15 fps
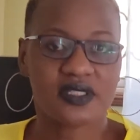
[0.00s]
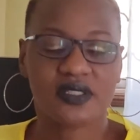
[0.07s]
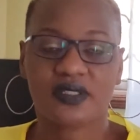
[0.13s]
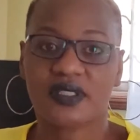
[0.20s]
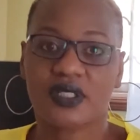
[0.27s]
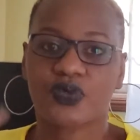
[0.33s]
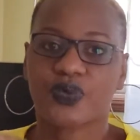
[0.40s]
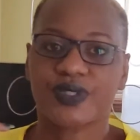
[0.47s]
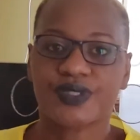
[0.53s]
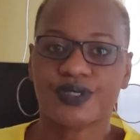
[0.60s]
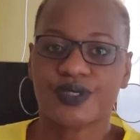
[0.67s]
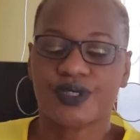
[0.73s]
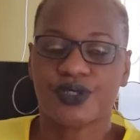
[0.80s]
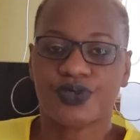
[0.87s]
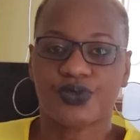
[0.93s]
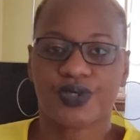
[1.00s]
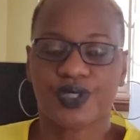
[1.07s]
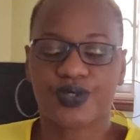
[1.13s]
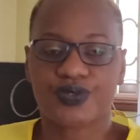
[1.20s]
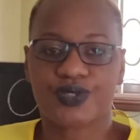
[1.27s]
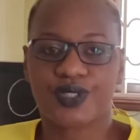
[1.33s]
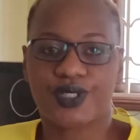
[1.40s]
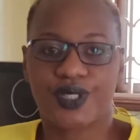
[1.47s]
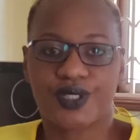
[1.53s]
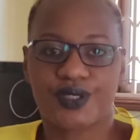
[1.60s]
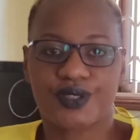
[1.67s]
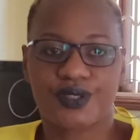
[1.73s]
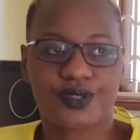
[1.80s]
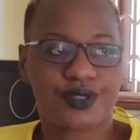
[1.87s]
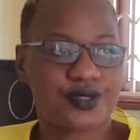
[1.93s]
That was in
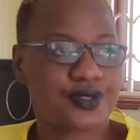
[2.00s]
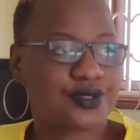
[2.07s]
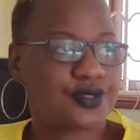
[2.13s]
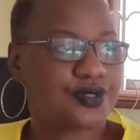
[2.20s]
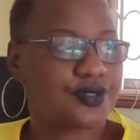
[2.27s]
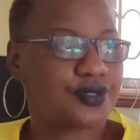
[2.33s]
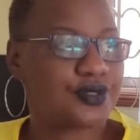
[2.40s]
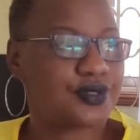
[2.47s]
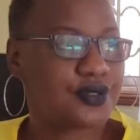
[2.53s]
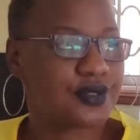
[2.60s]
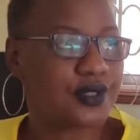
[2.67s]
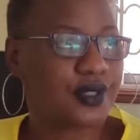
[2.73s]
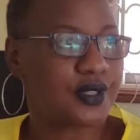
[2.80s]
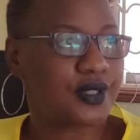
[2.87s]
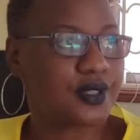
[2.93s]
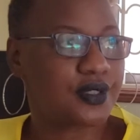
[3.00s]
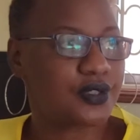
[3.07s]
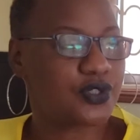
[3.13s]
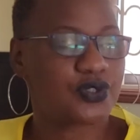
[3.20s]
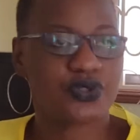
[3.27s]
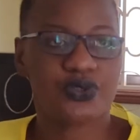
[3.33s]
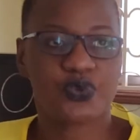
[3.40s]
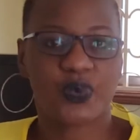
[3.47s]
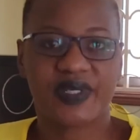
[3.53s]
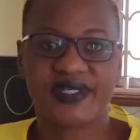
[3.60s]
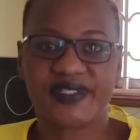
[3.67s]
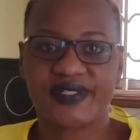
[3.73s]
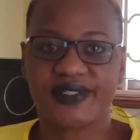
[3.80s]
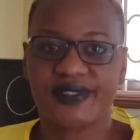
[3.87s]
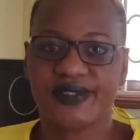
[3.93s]

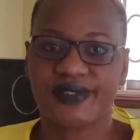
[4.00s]
2020.